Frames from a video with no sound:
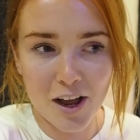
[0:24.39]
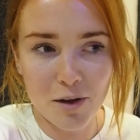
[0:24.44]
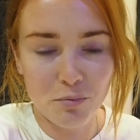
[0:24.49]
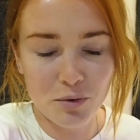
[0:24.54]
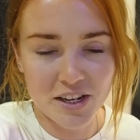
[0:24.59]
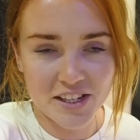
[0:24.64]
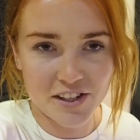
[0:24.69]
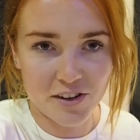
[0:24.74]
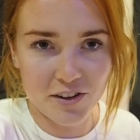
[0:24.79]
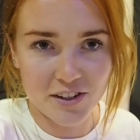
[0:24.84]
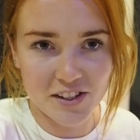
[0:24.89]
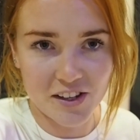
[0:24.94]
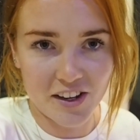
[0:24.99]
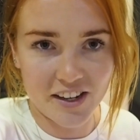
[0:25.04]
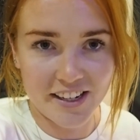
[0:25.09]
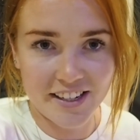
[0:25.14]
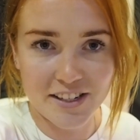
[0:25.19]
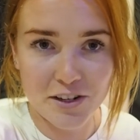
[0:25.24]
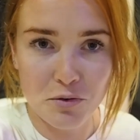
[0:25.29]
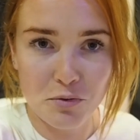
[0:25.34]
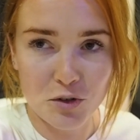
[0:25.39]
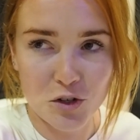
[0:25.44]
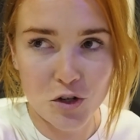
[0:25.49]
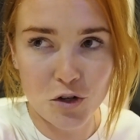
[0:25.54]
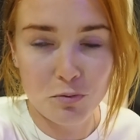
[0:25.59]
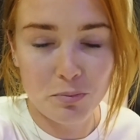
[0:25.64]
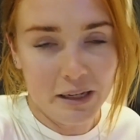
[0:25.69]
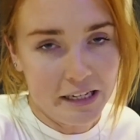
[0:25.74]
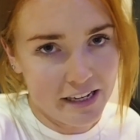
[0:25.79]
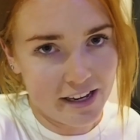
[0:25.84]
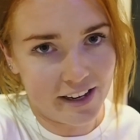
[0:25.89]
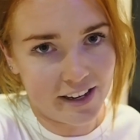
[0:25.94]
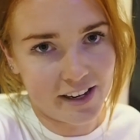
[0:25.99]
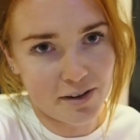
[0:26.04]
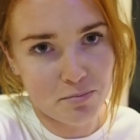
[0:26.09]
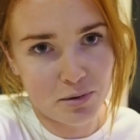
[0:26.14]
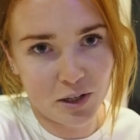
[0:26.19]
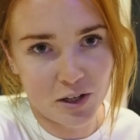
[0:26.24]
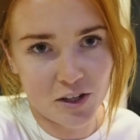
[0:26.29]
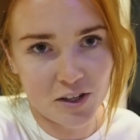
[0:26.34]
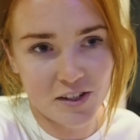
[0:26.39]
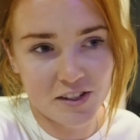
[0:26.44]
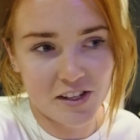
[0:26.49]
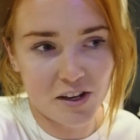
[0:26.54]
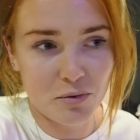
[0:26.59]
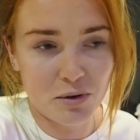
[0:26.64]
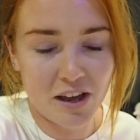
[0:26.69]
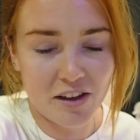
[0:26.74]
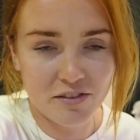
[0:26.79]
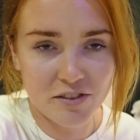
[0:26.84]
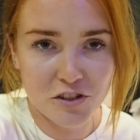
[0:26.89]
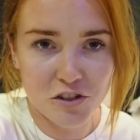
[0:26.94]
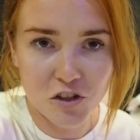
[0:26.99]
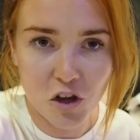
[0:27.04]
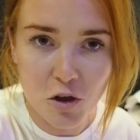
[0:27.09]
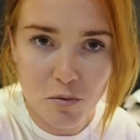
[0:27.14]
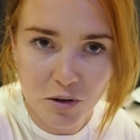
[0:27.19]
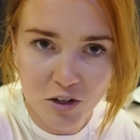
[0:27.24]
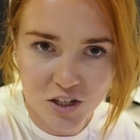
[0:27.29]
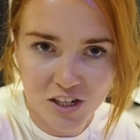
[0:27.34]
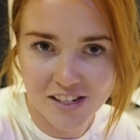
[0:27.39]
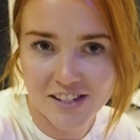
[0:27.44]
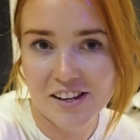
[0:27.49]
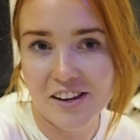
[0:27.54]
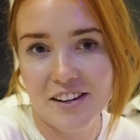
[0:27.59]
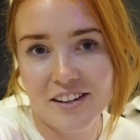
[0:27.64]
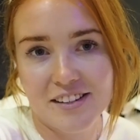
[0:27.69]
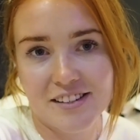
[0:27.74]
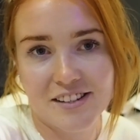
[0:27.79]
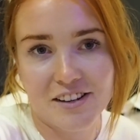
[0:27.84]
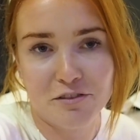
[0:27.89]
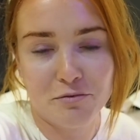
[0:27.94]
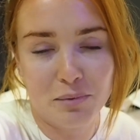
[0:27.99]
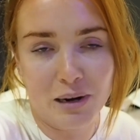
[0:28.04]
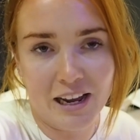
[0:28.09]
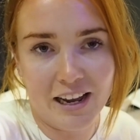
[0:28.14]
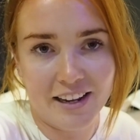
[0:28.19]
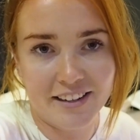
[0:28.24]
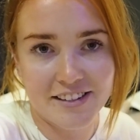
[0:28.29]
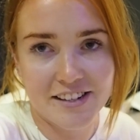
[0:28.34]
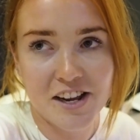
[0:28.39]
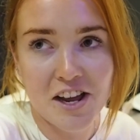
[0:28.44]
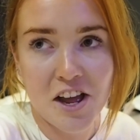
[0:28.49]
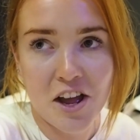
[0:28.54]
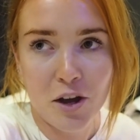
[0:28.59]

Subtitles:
We're so excited to be here because we have so much exciting stuff planned.